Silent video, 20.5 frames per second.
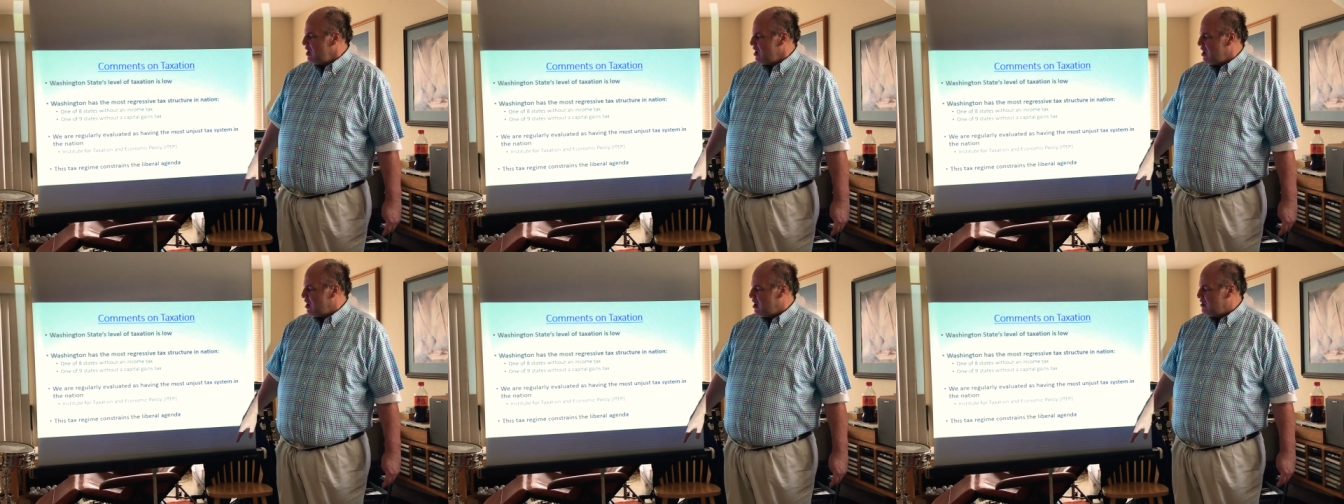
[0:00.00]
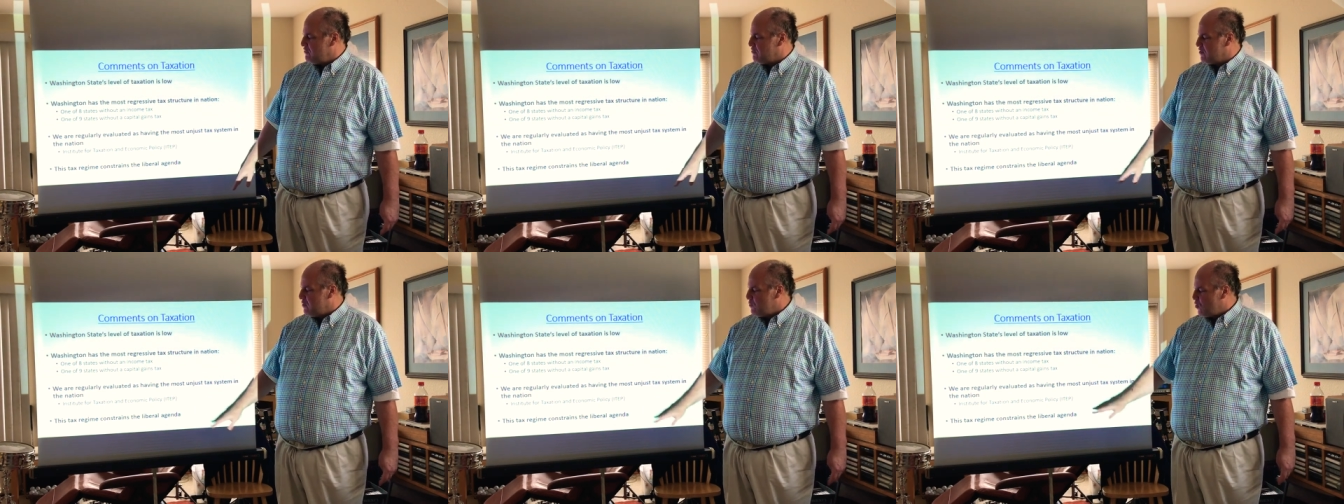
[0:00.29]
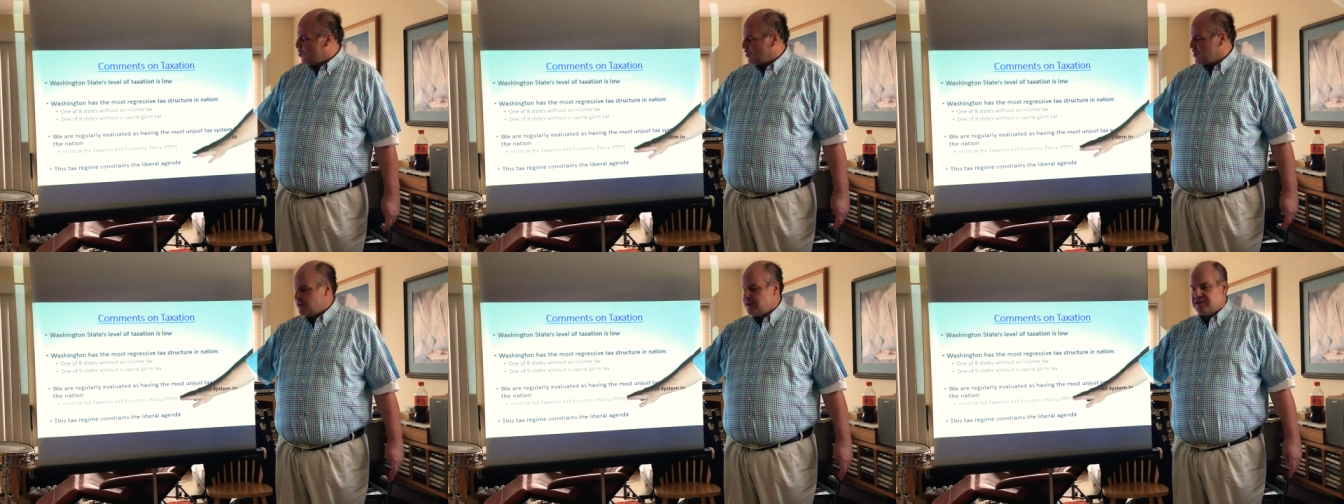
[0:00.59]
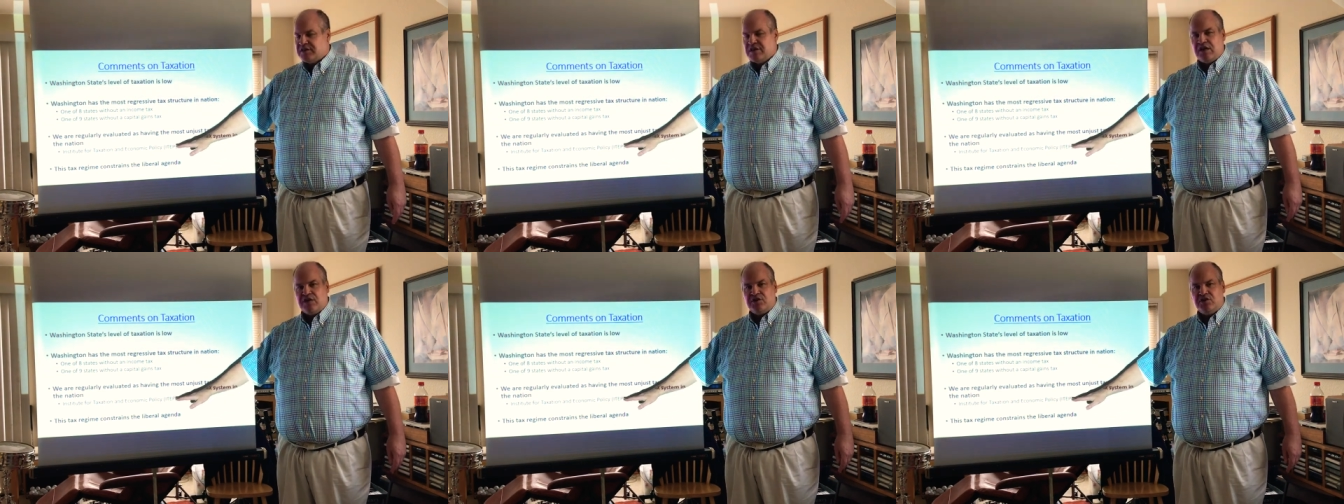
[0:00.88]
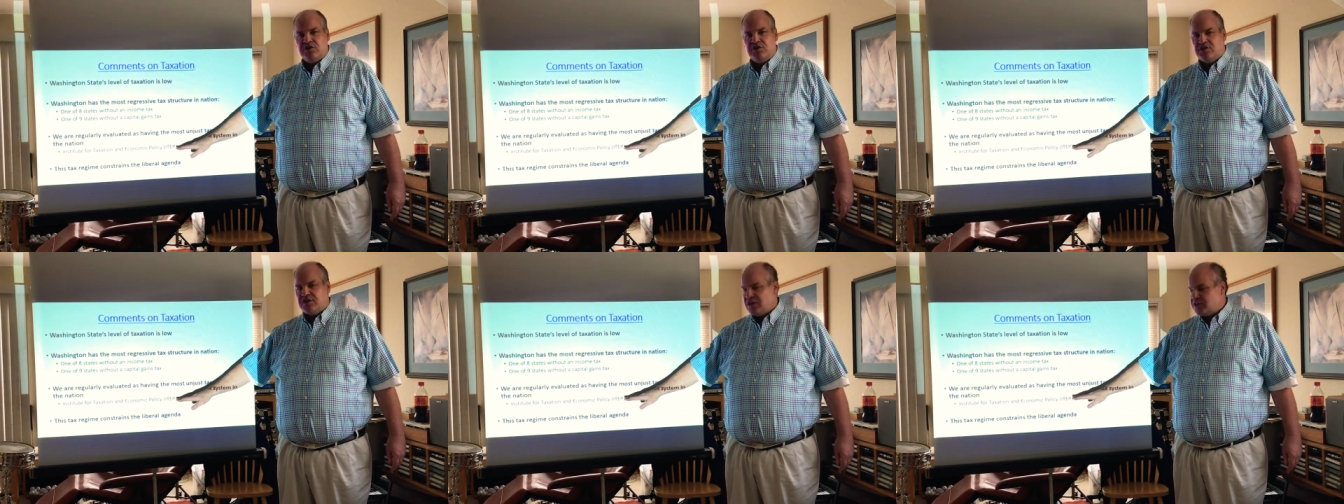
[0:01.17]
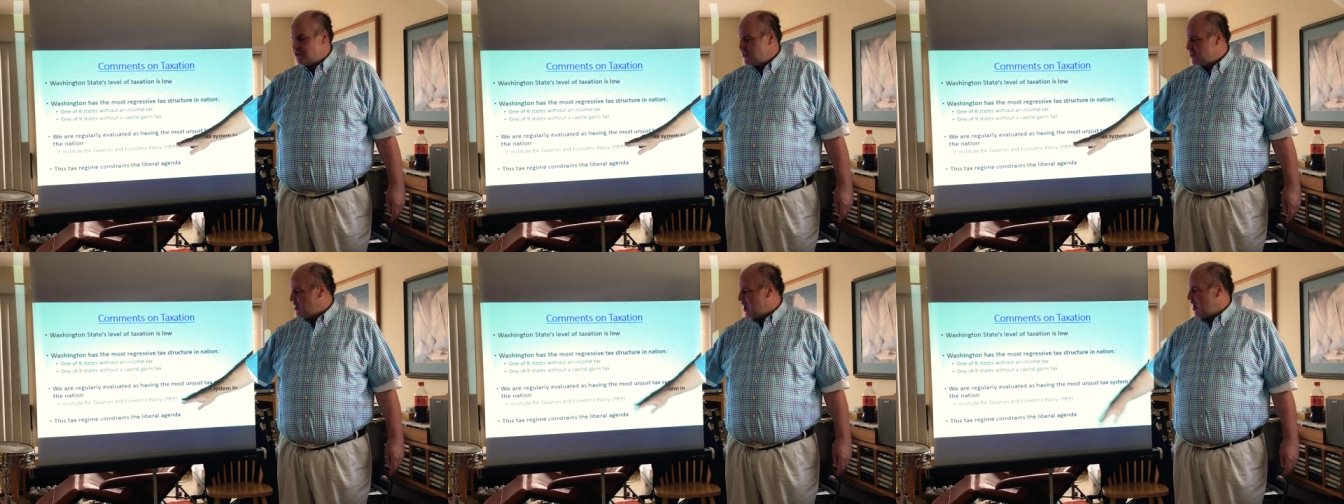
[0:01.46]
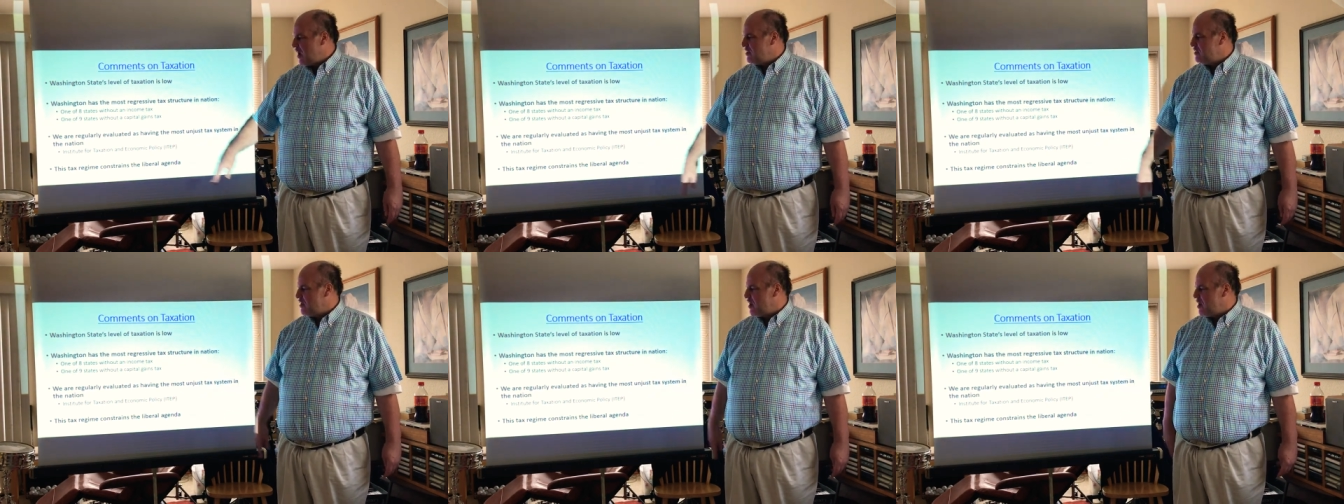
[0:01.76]
from organizations such as
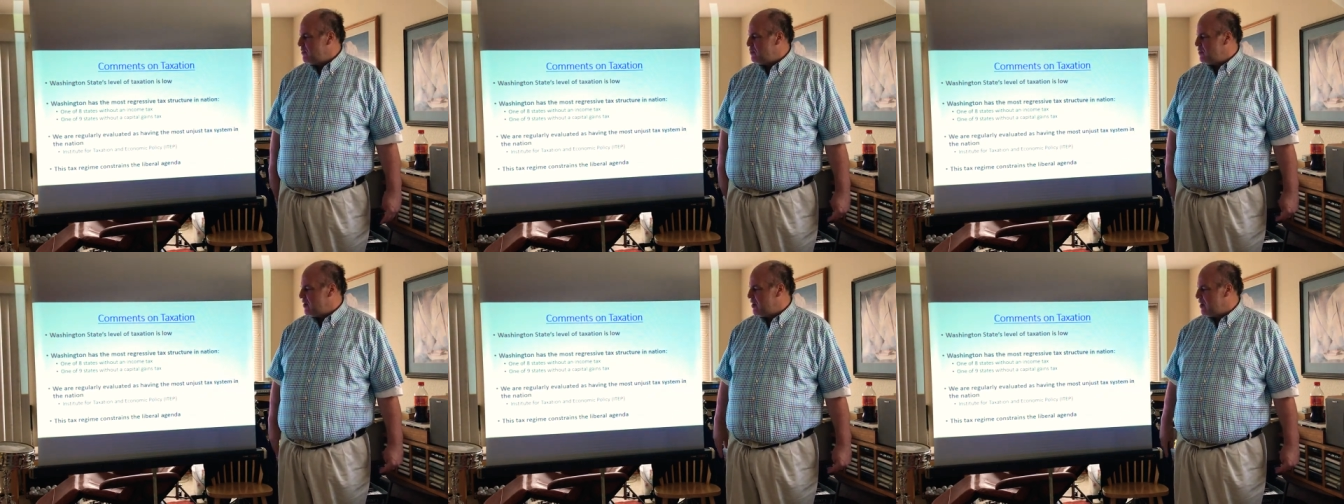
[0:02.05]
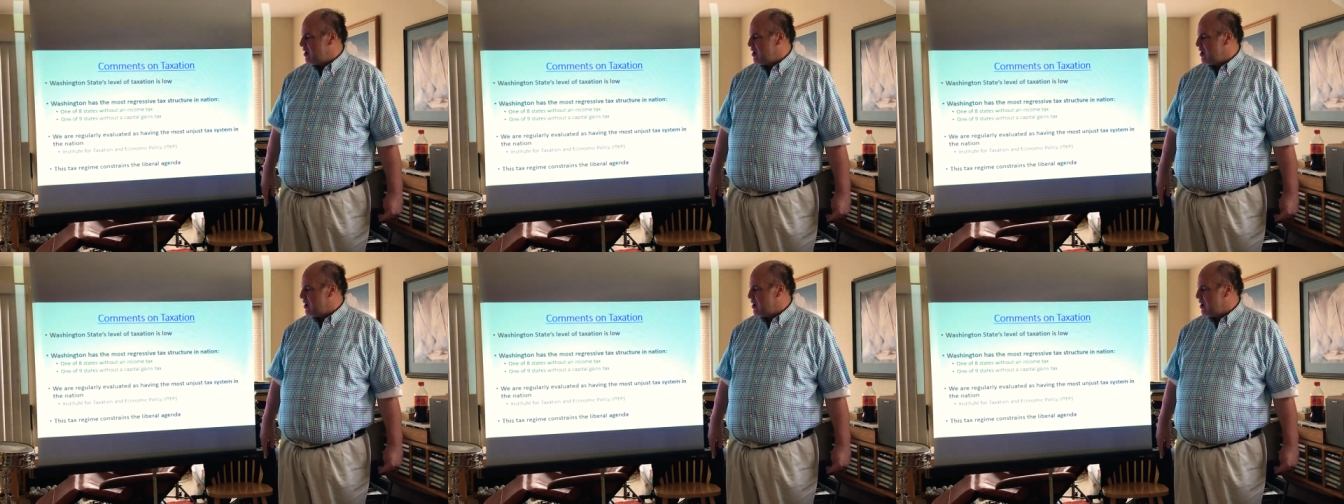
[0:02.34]
ITEP.